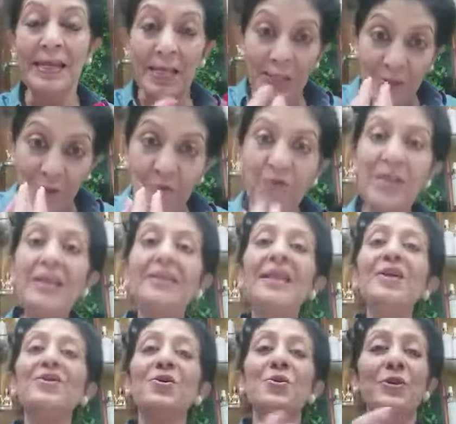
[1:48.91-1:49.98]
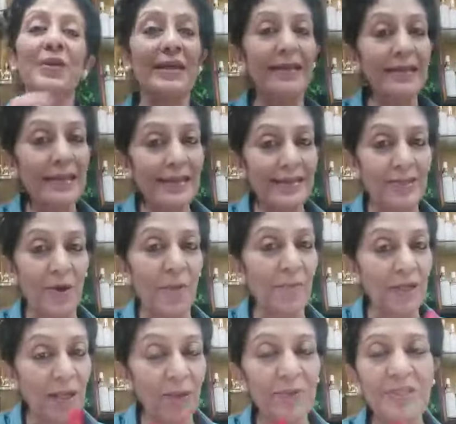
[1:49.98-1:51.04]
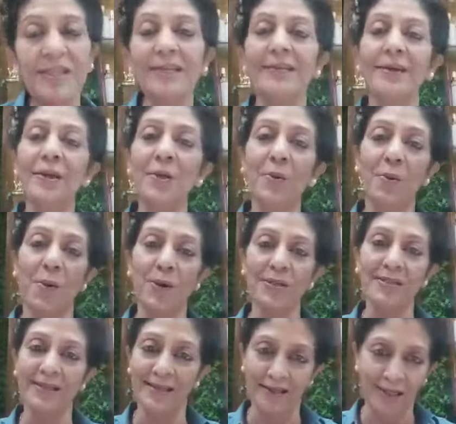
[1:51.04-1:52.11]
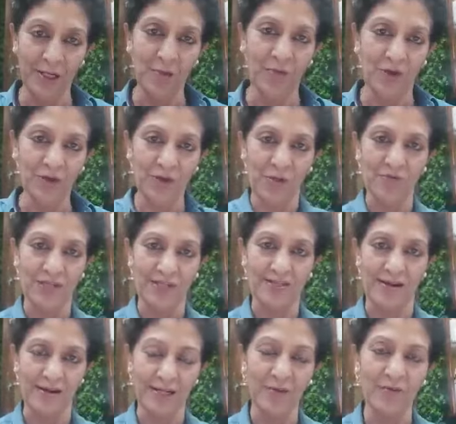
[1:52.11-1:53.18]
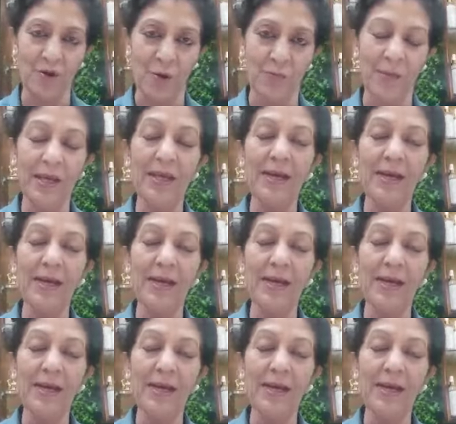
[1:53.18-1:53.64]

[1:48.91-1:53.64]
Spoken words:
So we teach you techniques. So I'm announcing the new course, the new workshop, just starting from